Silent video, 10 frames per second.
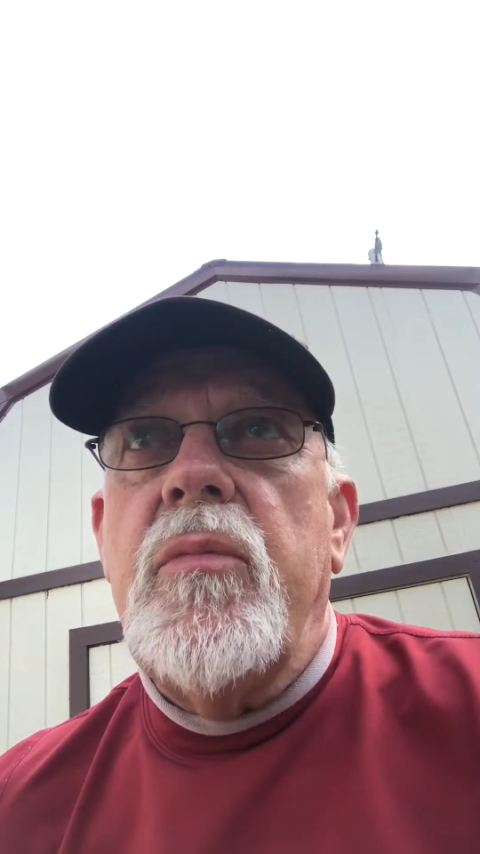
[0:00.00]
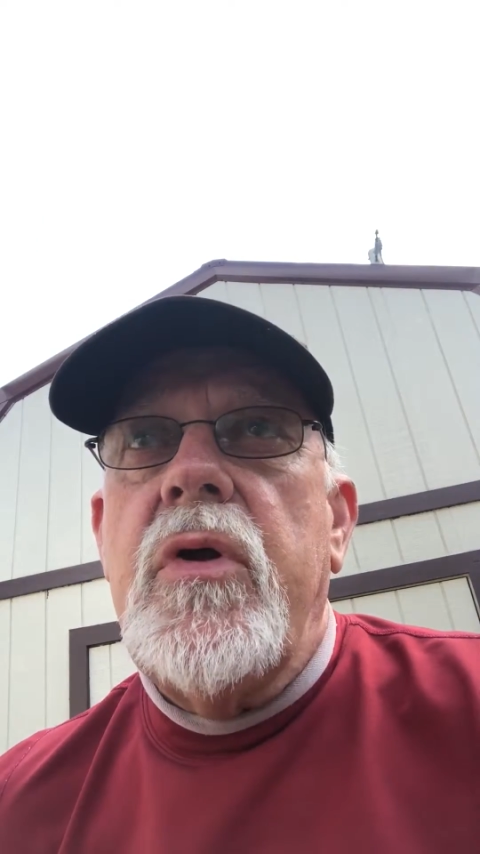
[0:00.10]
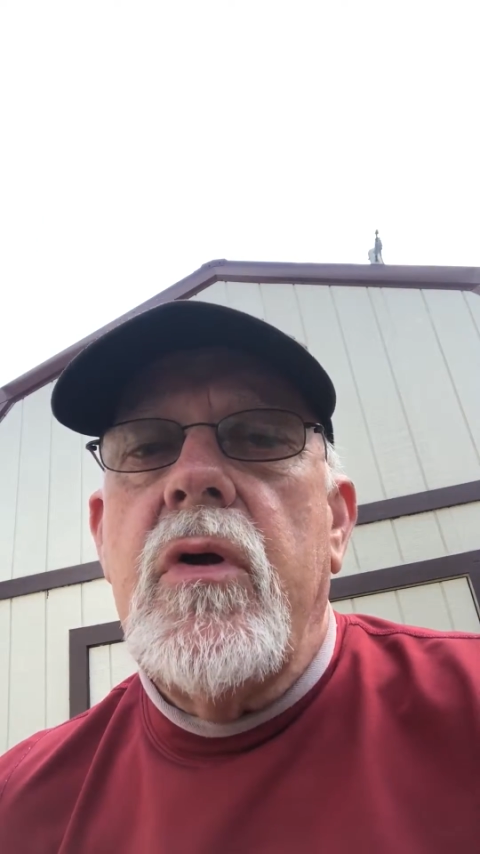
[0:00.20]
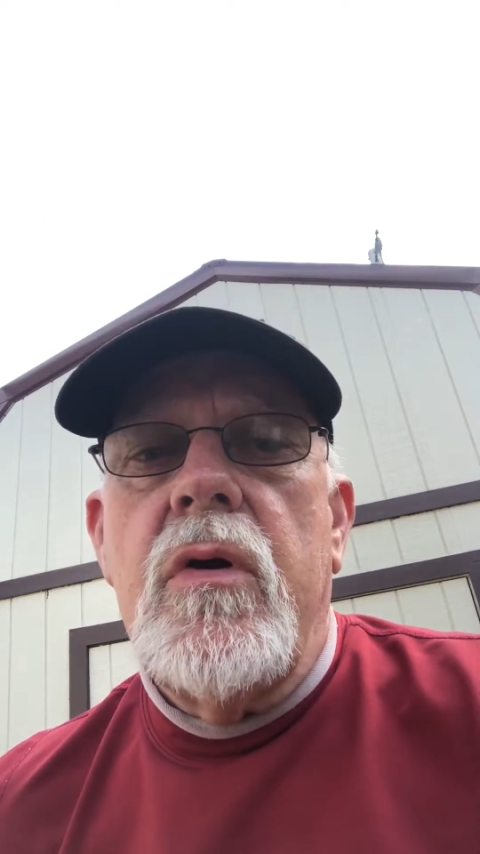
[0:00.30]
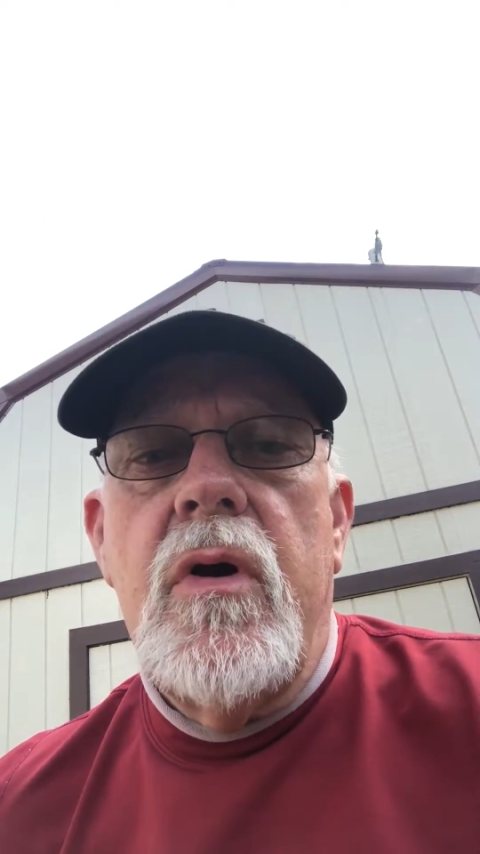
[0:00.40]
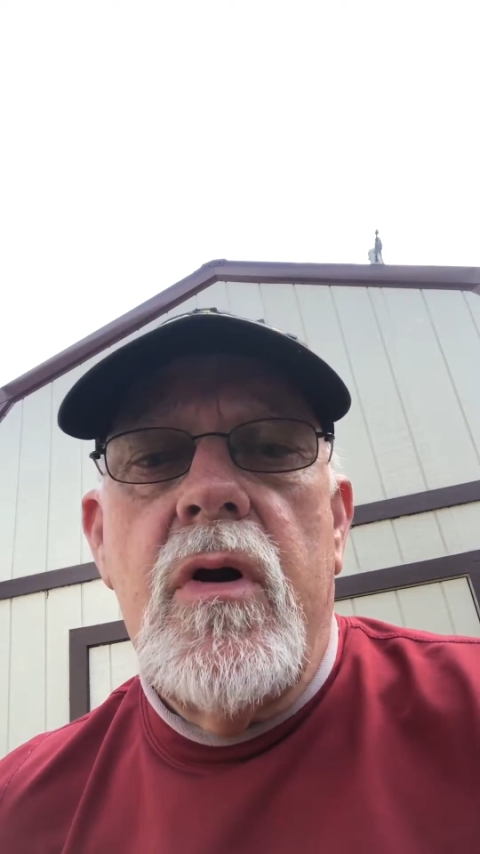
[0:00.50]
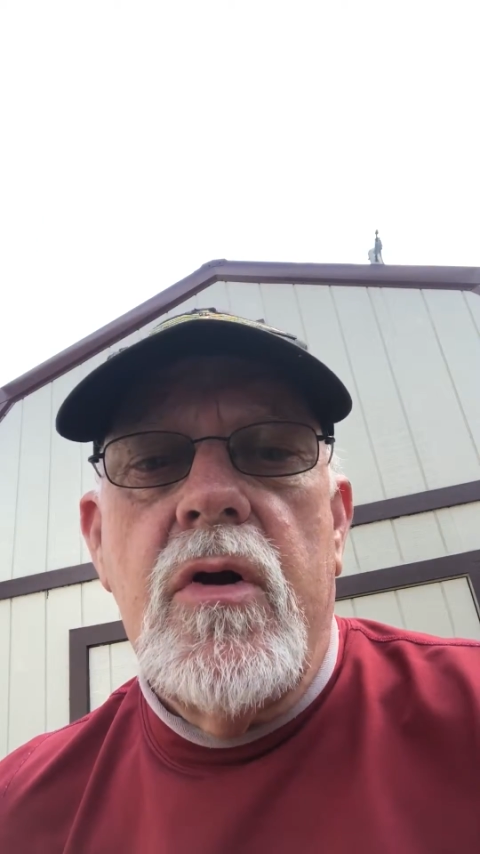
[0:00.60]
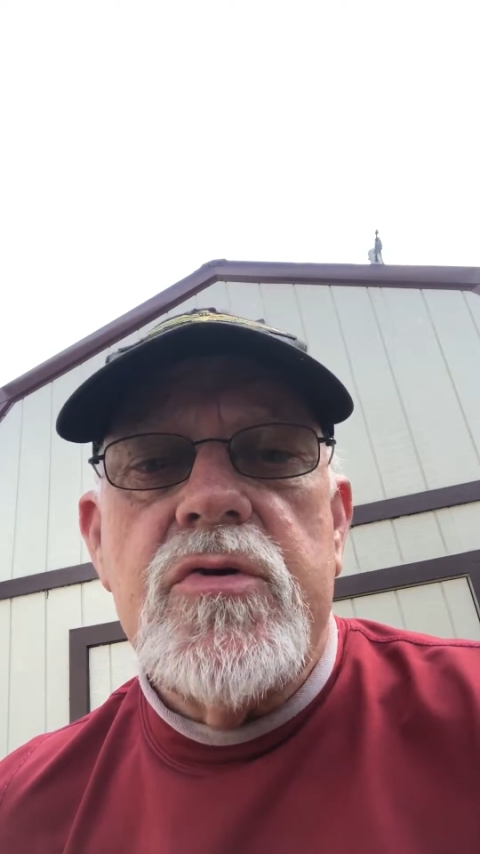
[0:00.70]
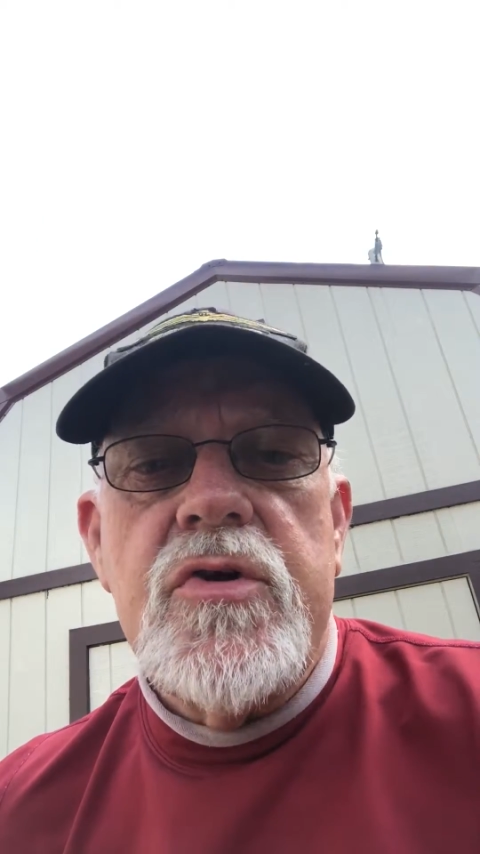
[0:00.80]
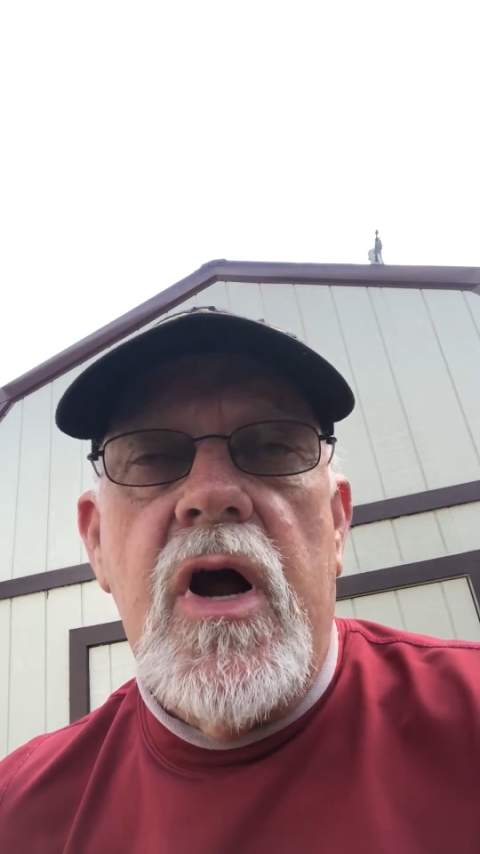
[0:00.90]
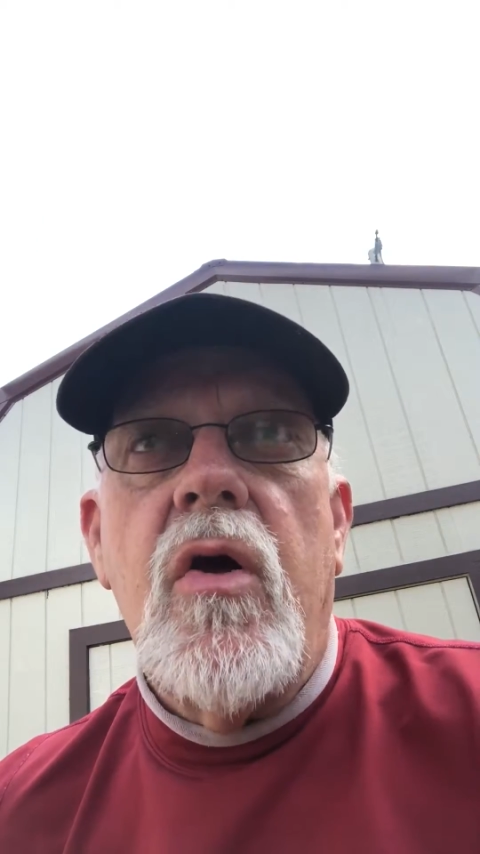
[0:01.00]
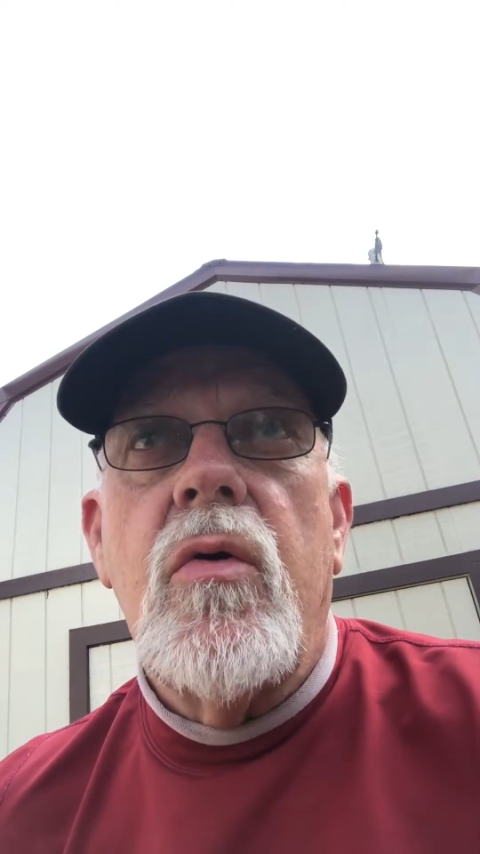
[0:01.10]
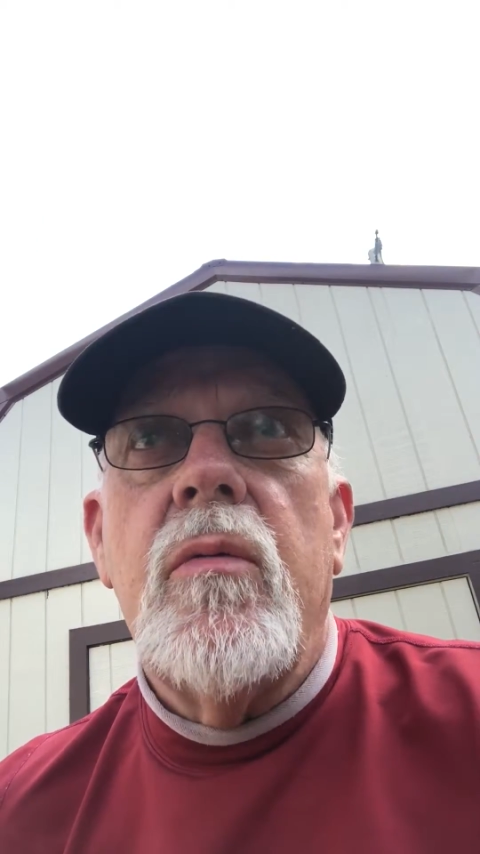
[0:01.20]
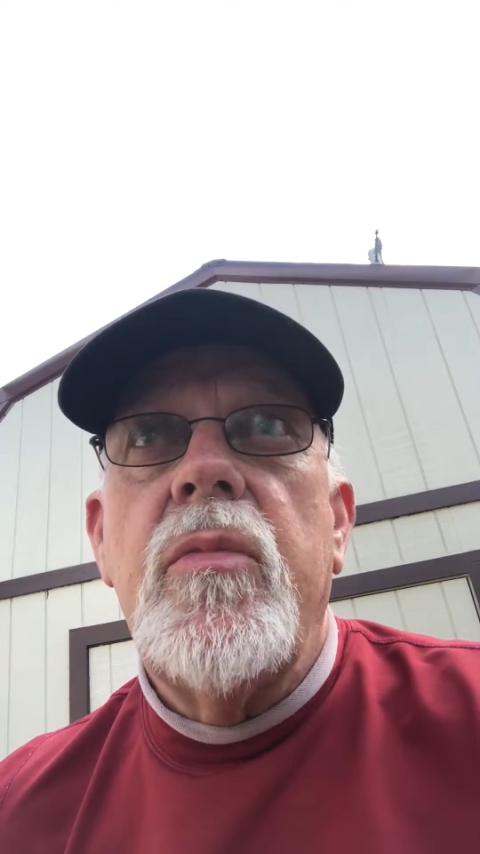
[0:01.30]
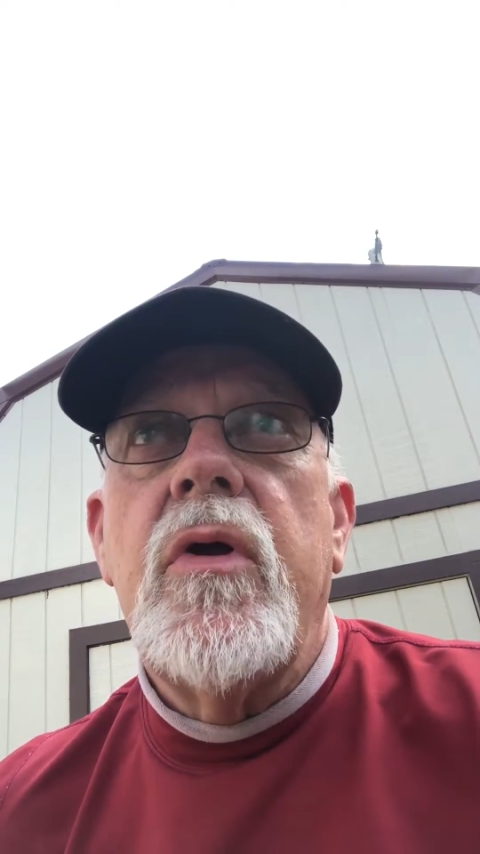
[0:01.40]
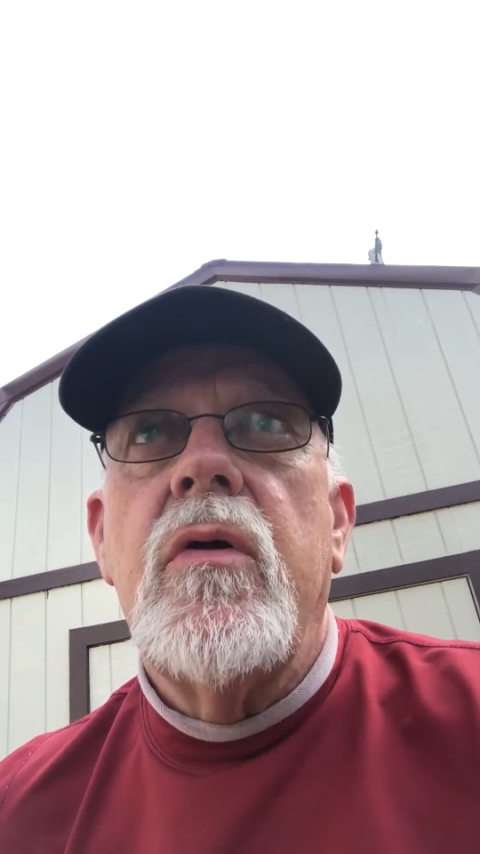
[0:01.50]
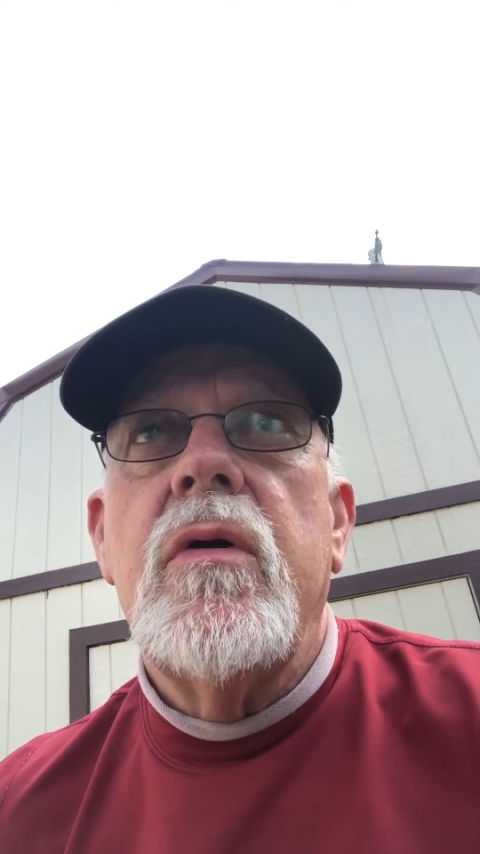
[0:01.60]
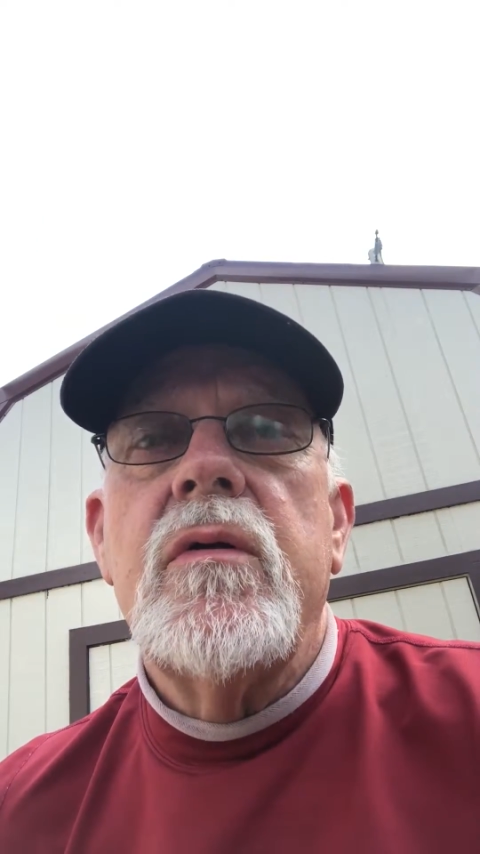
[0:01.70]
beer, a shower, a beer,